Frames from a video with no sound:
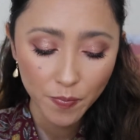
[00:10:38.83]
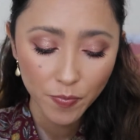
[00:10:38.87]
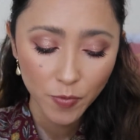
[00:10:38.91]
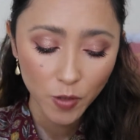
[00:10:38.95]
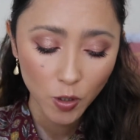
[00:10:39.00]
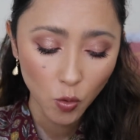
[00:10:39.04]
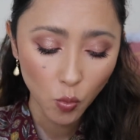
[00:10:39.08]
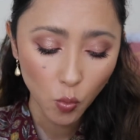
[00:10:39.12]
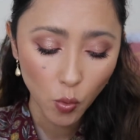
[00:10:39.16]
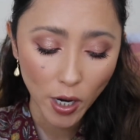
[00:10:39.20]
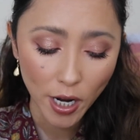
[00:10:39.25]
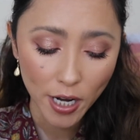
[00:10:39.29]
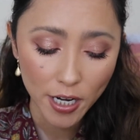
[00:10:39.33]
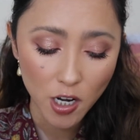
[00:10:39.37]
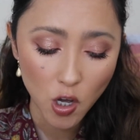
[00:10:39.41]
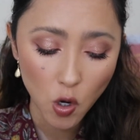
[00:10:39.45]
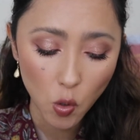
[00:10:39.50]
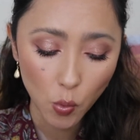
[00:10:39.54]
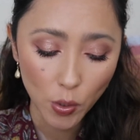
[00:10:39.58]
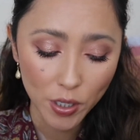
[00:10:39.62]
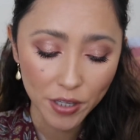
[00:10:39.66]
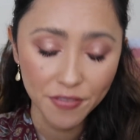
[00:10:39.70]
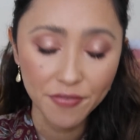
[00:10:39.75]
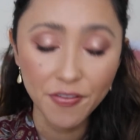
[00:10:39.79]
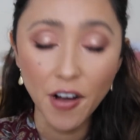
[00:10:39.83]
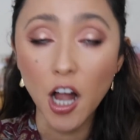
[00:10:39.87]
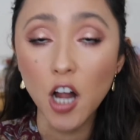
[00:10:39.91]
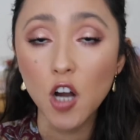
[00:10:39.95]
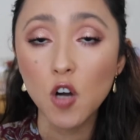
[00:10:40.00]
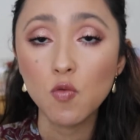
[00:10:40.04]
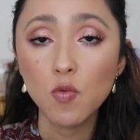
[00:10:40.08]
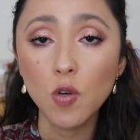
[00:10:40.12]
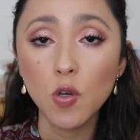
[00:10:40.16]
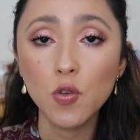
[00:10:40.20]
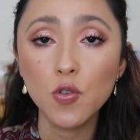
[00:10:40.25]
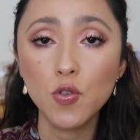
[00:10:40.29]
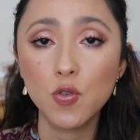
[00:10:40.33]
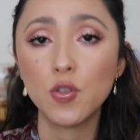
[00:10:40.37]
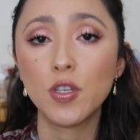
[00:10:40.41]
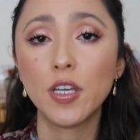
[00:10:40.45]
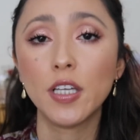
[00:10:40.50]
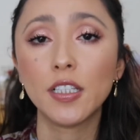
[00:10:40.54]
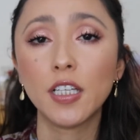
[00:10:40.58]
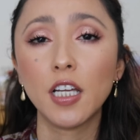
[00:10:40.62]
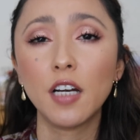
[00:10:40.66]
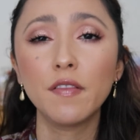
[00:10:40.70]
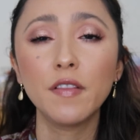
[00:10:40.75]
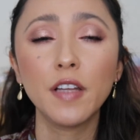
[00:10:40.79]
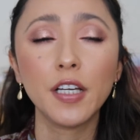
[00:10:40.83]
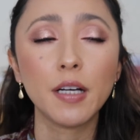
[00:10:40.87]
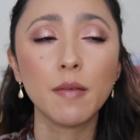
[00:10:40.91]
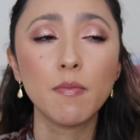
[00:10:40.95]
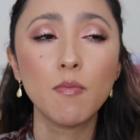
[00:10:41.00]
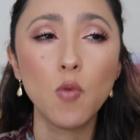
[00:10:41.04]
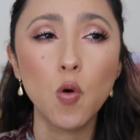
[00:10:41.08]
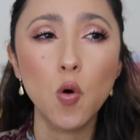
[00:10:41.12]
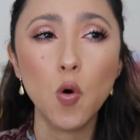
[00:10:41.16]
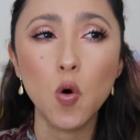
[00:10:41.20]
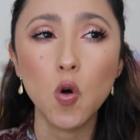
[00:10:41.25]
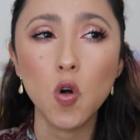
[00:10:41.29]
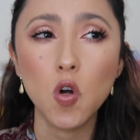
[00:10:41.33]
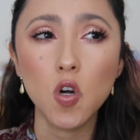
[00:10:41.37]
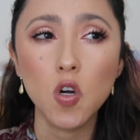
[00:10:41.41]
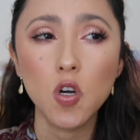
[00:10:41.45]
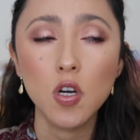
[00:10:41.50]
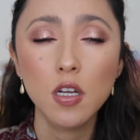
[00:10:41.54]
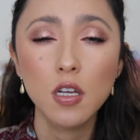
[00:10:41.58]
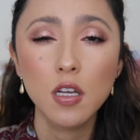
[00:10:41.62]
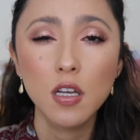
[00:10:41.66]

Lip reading: when with Fire Rose you get kind of like a more,